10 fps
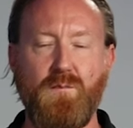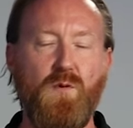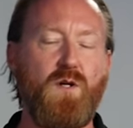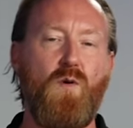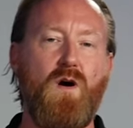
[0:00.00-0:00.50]
But
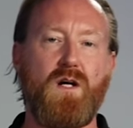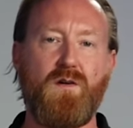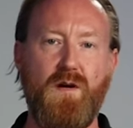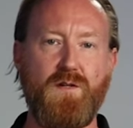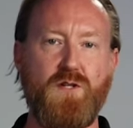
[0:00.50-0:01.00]
when you're walking
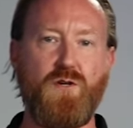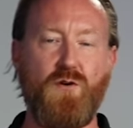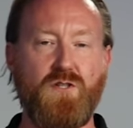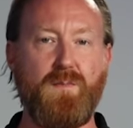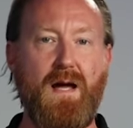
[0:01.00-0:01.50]
around with your
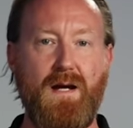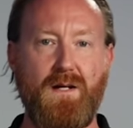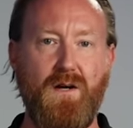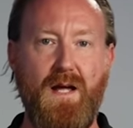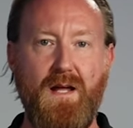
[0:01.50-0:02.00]
shoulders back
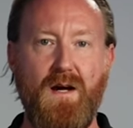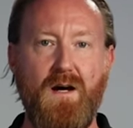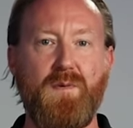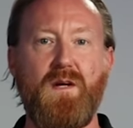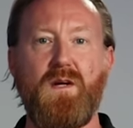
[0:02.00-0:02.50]
and your head
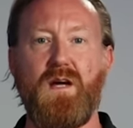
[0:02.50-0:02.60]
up,